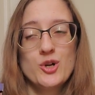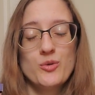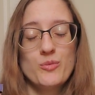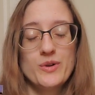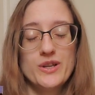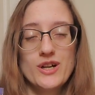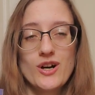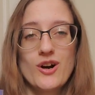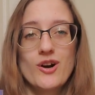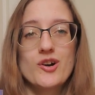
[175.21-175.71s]

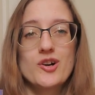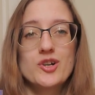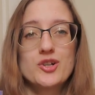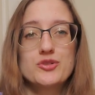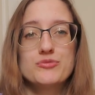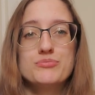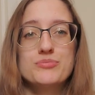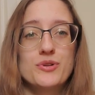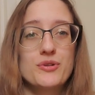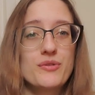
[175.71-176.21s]
We
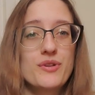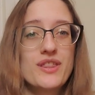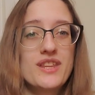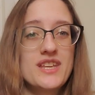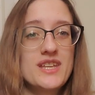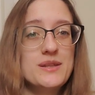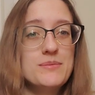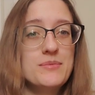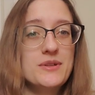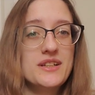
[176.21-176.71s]
are both
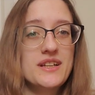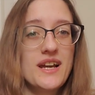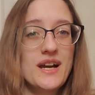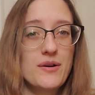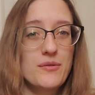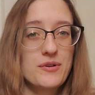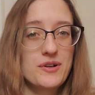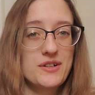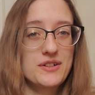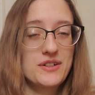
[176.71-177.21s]
keeping
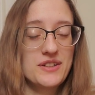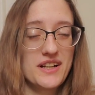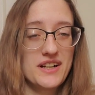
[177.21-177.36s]
our